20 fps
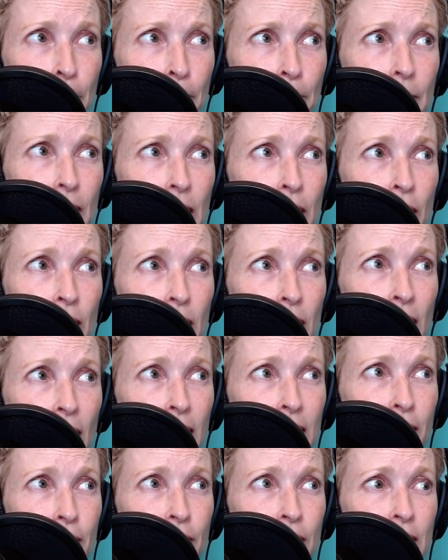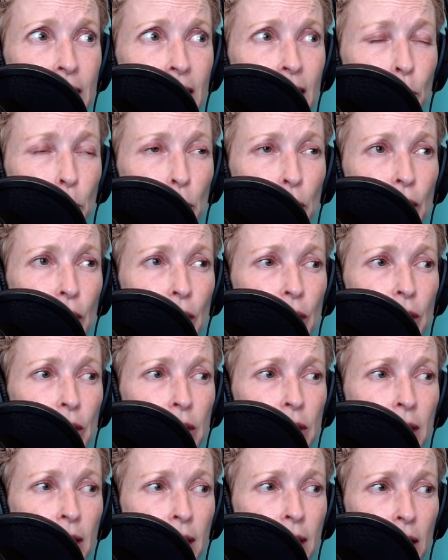The kind of deeper
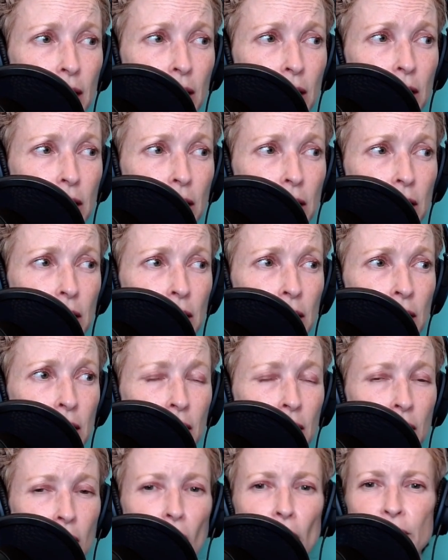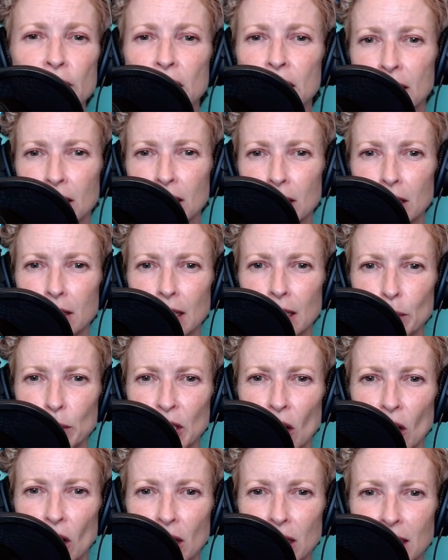skill, the soft skill, they would
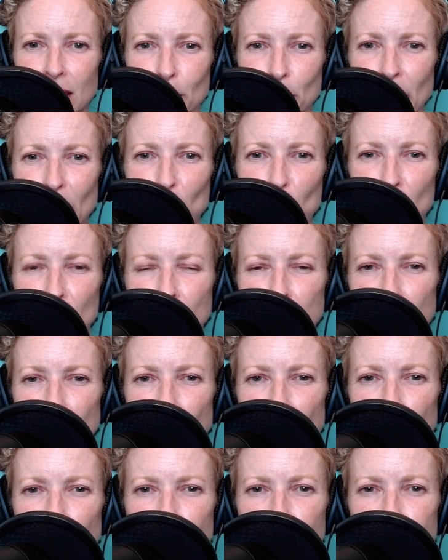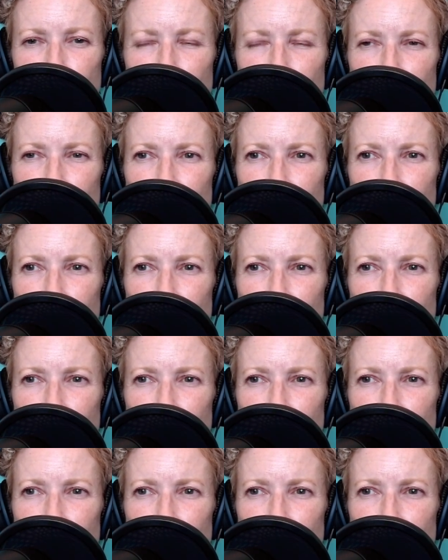call it in my world, of